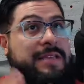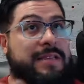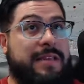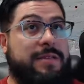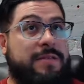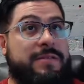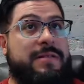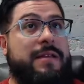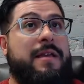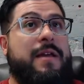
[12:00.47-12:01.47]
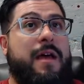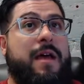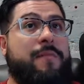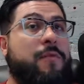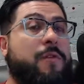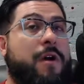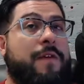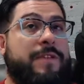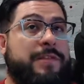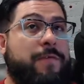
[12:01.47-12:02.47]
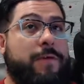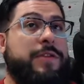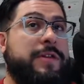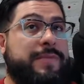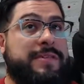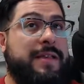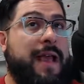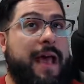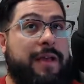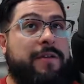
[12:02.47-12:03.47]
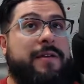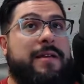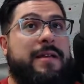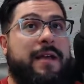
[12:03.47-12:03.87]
and deals, more often is 43% higher.